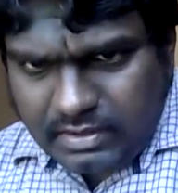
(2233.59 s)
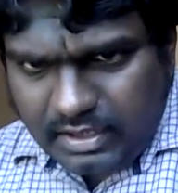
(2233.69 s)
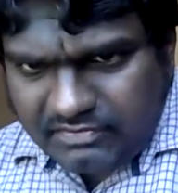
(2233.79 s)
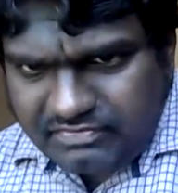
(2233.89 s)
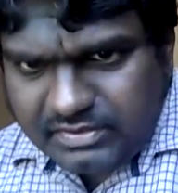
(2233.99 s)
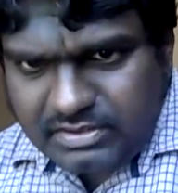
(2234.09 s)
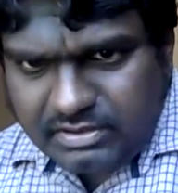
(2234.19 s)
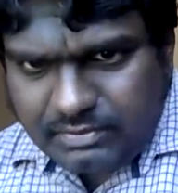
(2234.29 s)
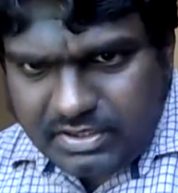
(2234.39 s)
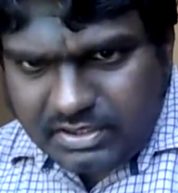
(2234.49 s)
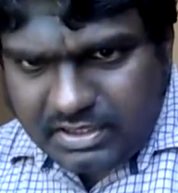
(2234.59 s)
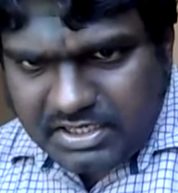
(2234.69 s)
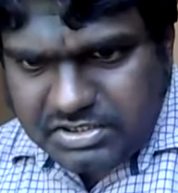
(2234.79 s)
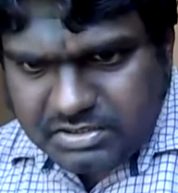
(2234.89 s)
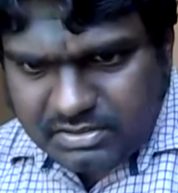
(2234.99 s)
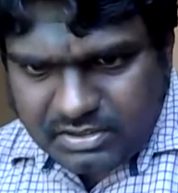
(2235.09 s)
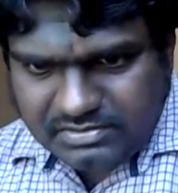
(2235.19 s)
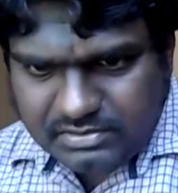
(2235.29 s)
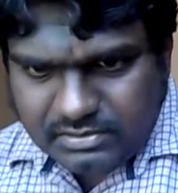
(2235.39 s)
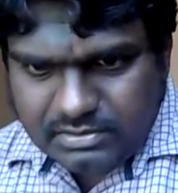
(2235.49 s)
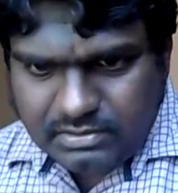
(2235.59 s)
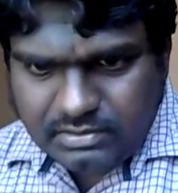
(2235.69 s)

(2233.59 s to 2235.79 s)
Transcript: effective communication. Yes,